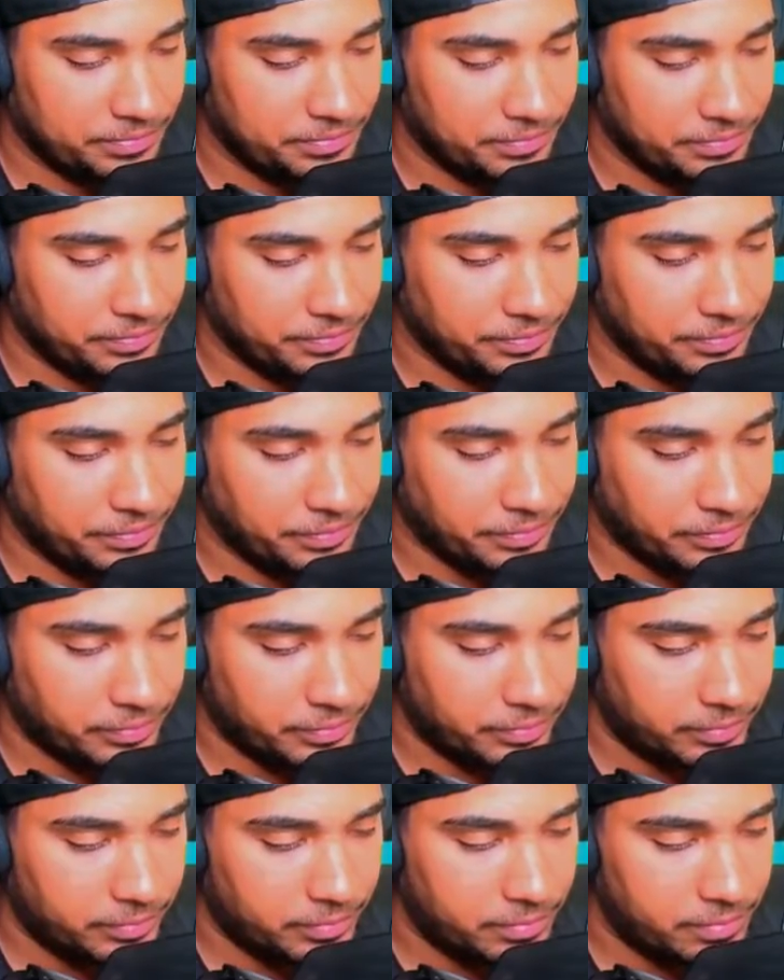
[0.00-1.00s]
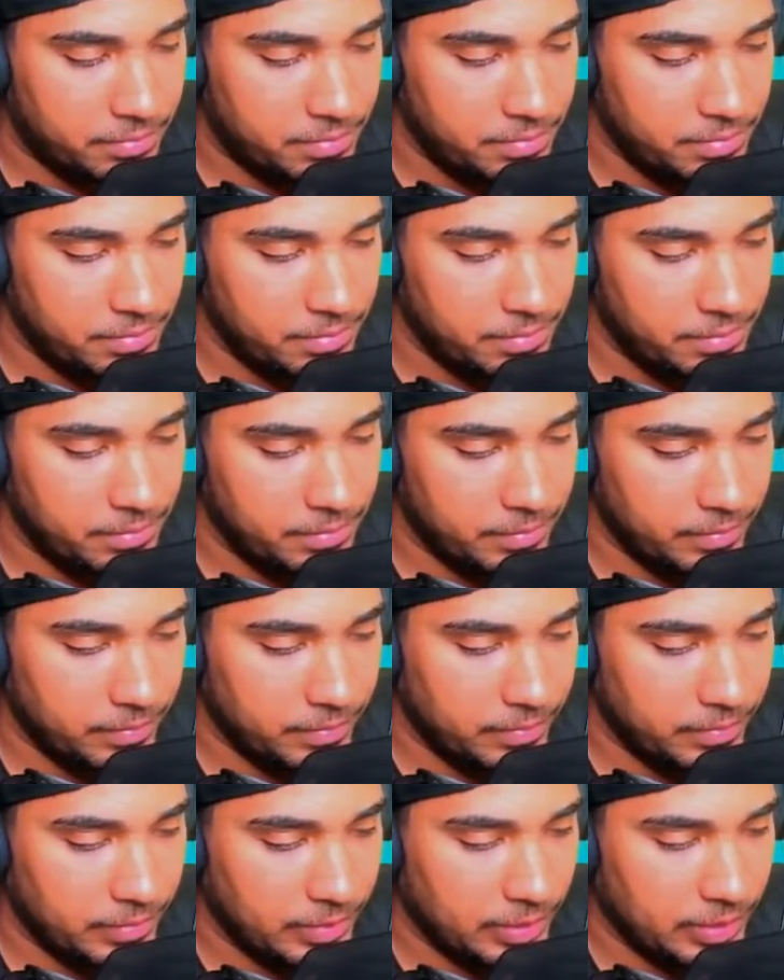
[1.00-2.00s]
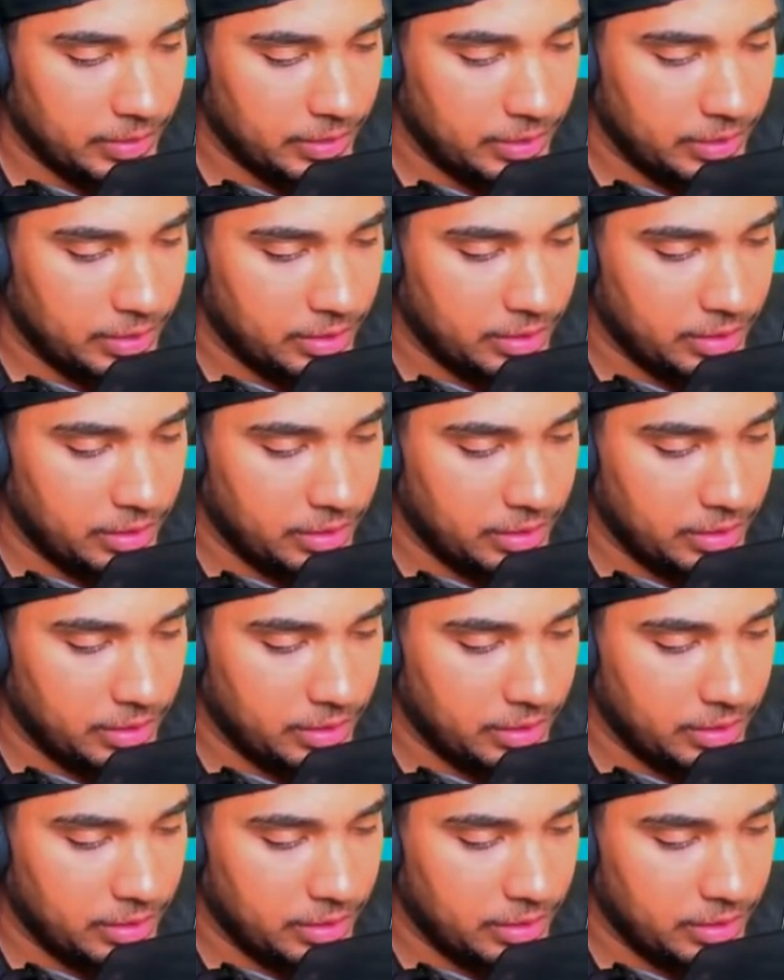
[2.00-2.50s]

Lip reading: Nothing is said.